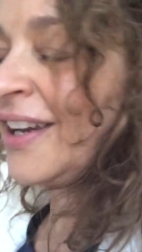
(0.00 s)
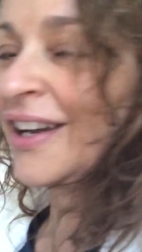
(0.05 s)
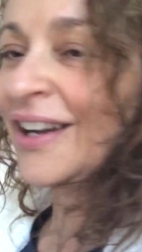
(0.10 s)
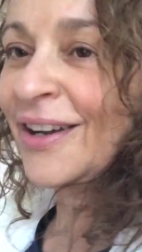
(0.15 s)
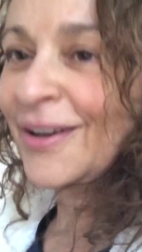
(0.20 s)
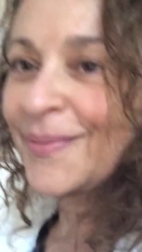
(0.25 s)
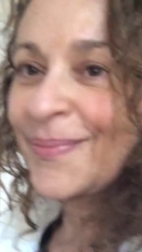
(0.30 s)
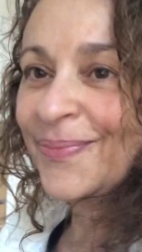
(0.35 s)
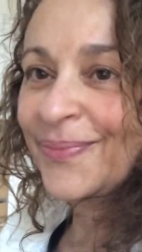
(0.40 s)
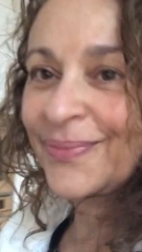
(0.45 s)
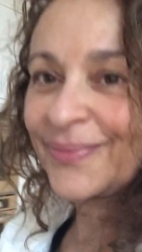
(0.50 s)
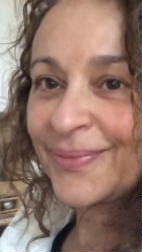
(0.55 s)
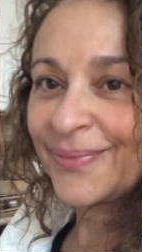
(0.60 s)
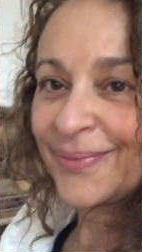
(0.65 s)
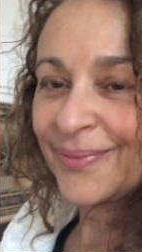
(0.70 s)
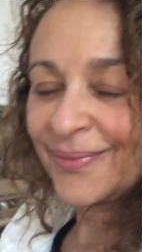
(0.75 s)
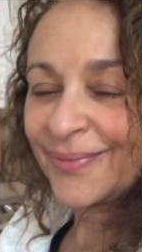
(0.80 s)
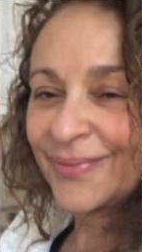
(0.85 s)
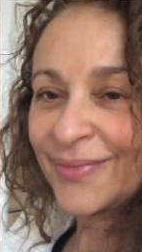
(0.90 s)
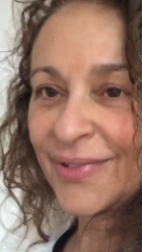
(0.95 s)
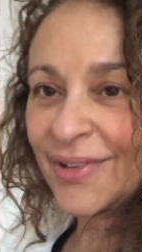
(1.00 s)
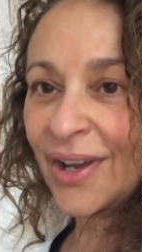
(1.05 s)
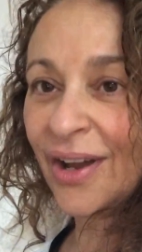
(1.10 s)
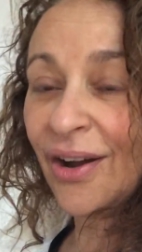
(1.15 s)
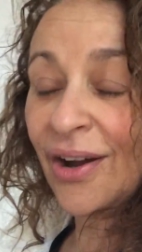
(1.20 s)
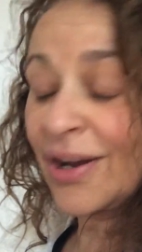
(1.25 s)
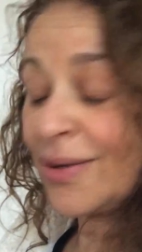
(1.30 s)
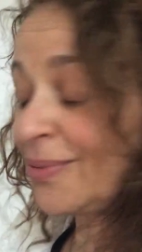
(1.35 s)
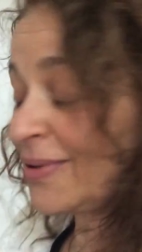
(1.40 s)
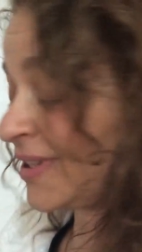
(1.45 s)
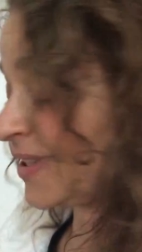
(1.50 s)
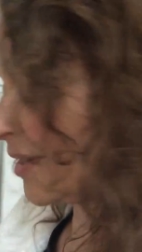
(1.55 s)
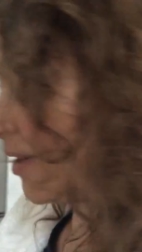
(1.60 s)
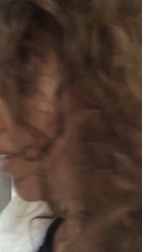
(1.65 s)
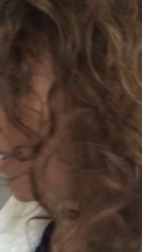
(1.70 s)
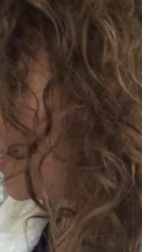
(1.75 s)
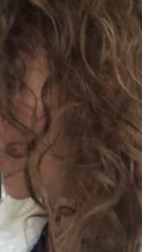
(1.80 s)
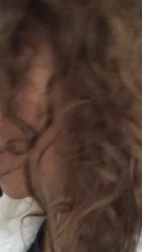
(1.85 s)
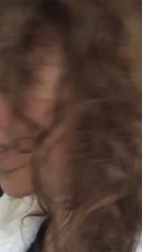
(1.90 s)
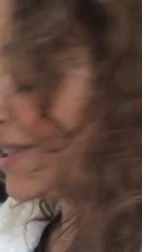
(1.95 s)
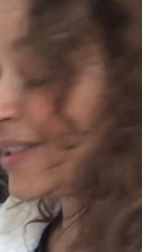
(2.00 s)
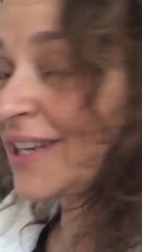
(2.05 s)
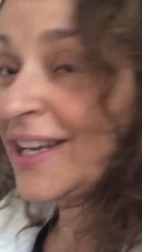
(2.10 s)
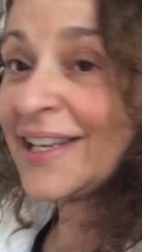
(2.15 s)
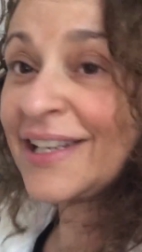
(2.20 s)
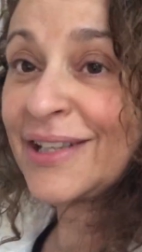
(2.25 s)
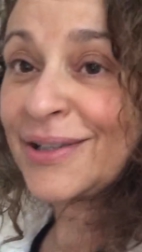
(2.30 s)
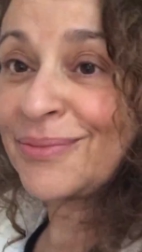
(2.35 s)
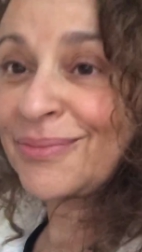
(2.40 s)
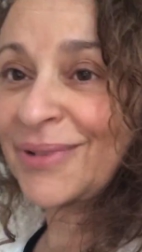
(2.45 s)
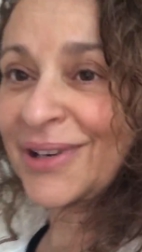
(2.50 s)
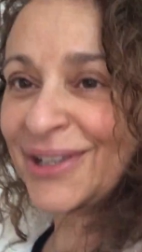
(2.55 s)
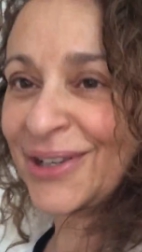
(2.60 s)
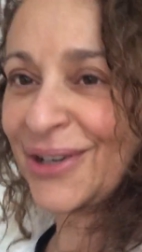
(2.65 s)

Um, I was, I'd, I'd taken my